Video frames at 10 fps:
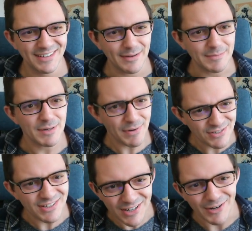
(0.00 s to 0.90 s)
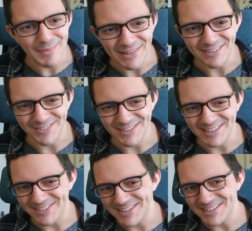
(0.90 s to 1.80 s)
supposed to know about differential
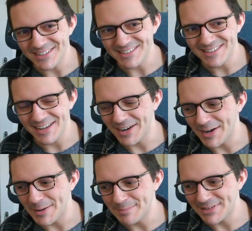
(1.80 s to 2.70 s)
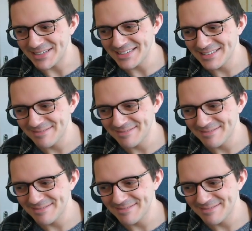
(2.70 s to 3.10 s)
equations, but